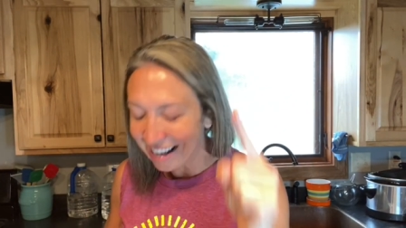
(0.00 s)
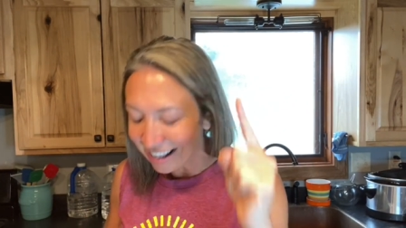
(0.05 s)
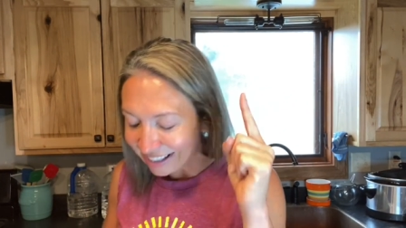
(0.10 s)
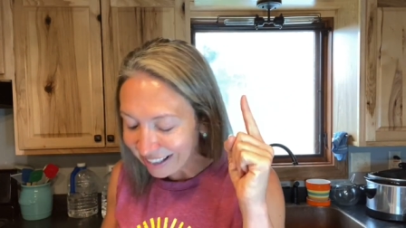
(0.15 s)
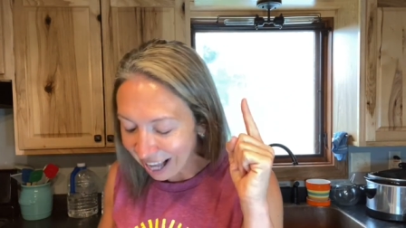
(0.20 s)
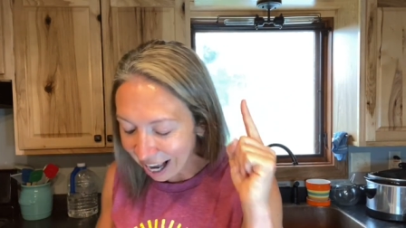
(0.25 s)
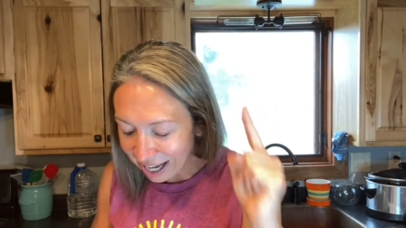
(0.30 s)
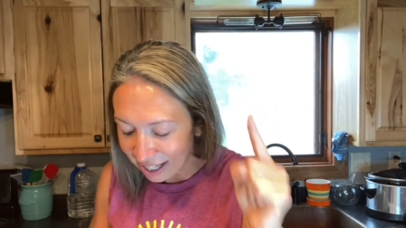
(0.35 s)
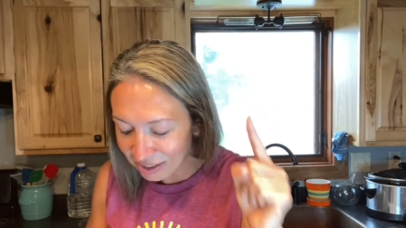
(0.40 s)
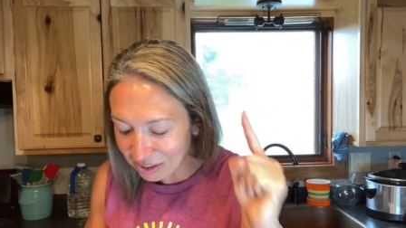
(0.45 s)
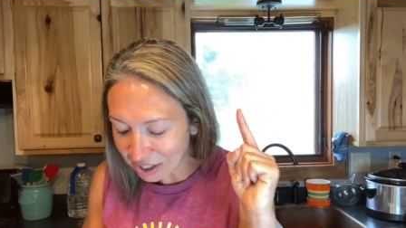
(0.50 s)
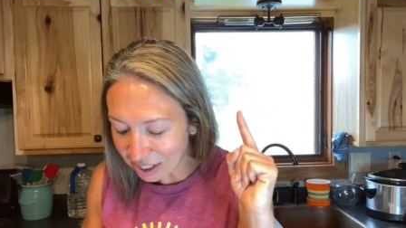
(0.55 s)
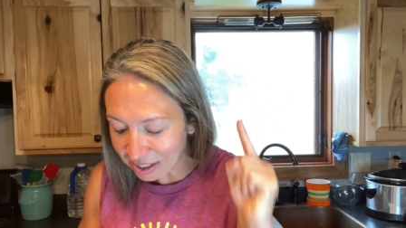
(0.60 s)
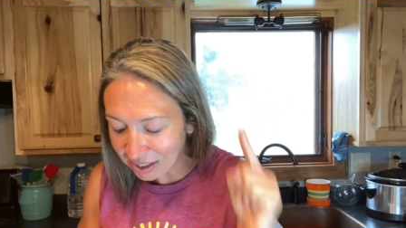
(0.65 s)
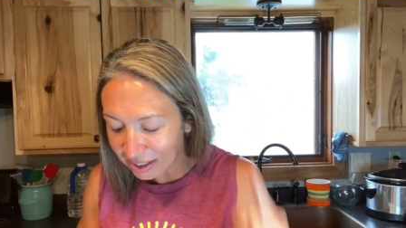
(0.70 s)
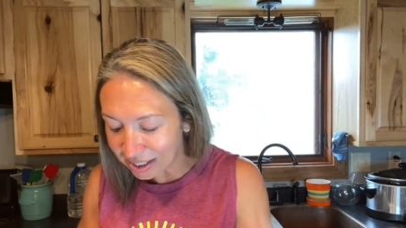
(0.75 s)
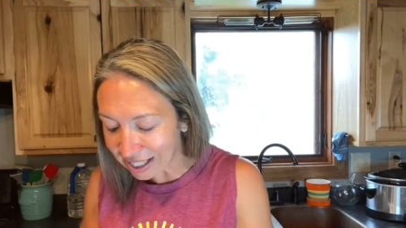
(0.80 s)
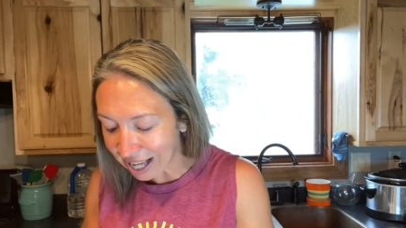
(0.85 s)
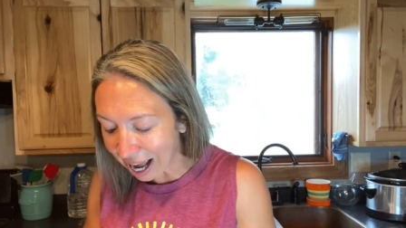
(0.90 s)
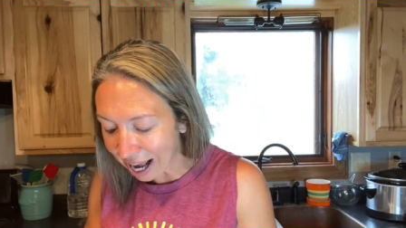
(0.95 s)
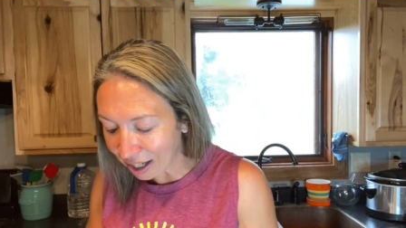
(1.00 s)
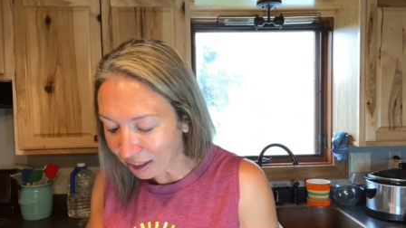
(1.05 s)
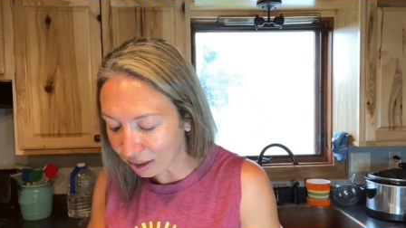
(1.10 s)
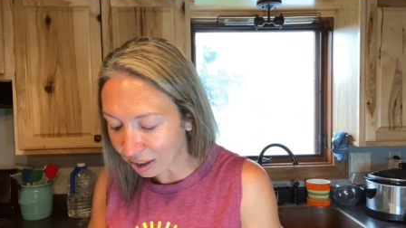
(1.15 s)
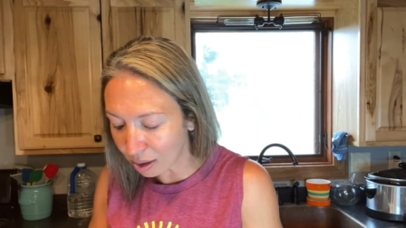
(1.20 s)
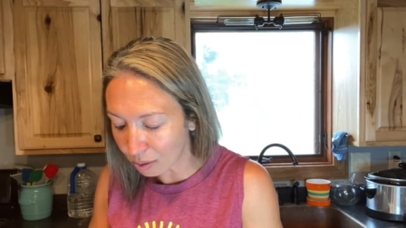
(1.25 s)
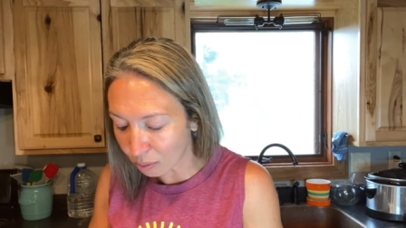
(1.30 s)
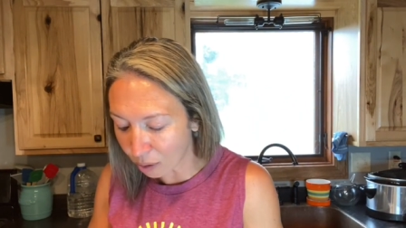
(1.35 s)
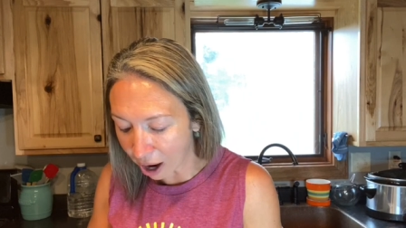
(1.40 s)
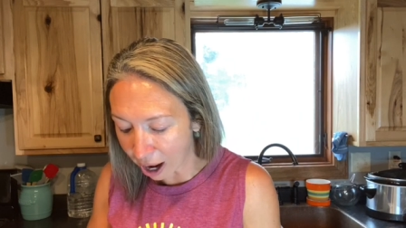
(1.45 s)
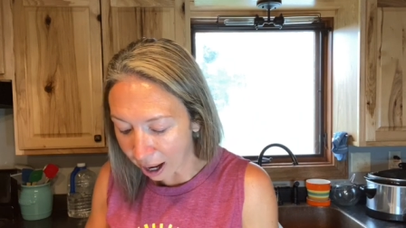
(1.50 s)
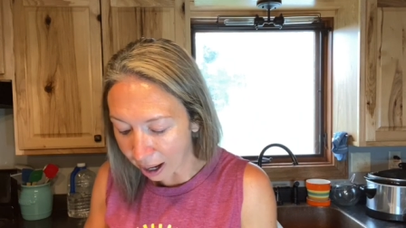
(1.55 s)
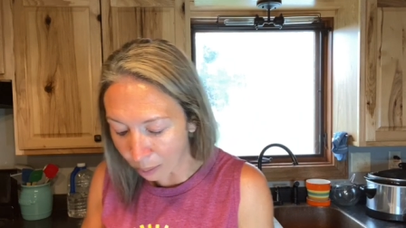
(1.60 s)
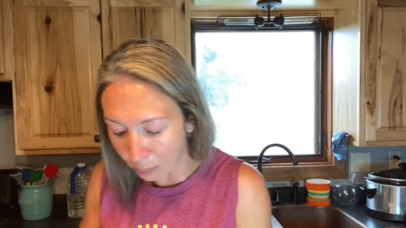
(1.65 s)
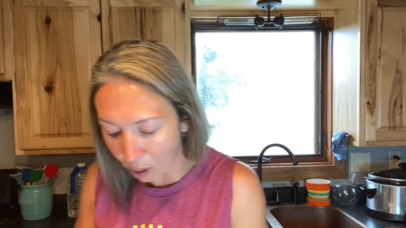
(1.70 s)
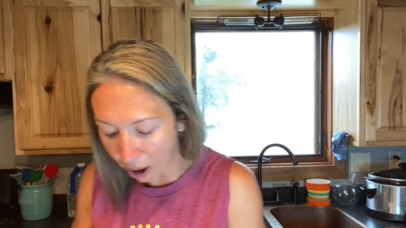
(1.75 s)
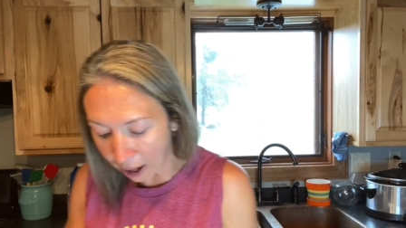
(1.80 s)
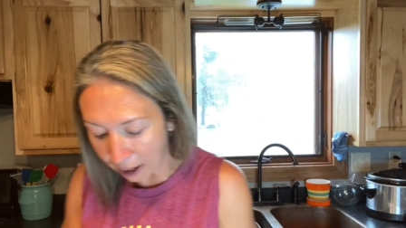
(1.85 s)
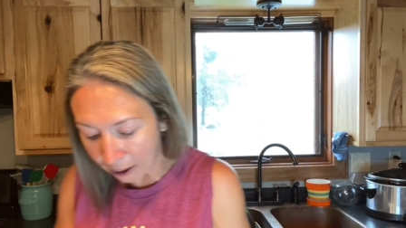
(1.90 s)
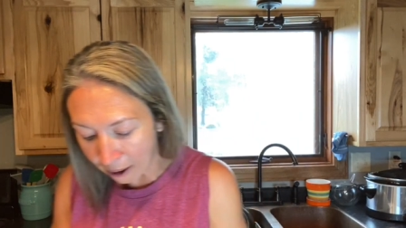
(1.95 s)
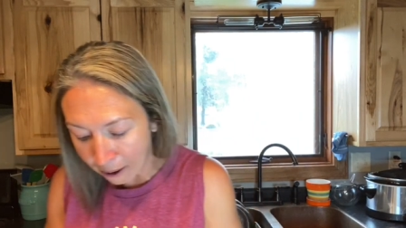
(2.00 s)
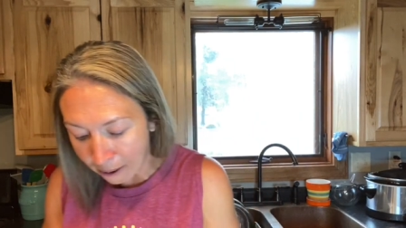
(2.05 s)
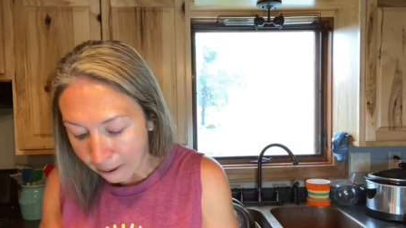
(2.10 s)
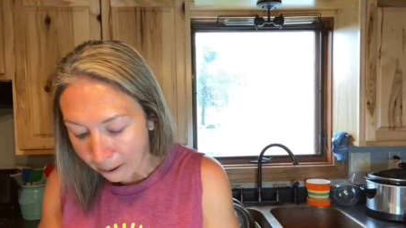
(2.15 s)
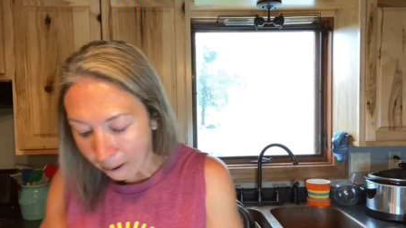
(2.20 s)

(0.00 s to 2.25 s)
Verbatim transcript: That is exactly right, White.